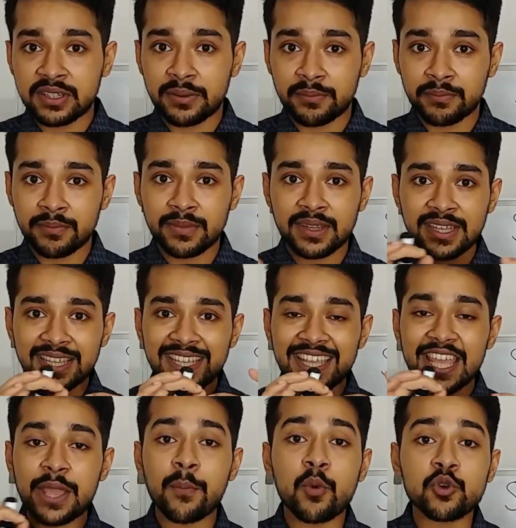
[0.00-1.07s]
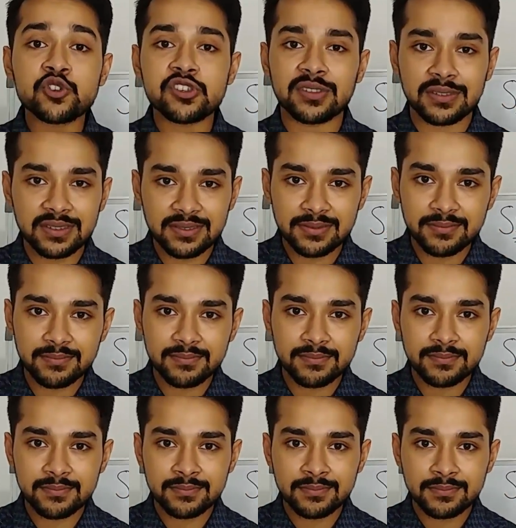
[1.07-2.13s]
them? Emotions.
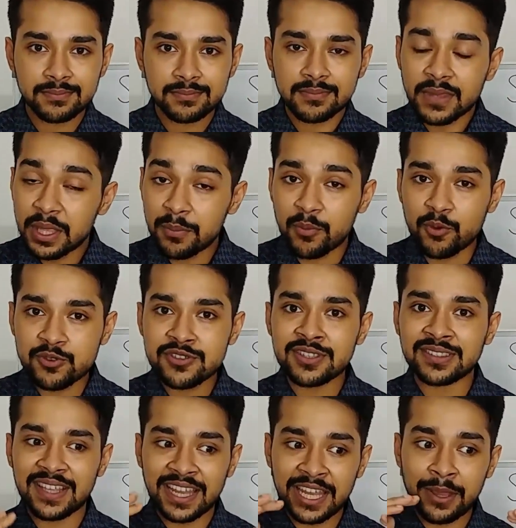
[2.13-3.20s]
And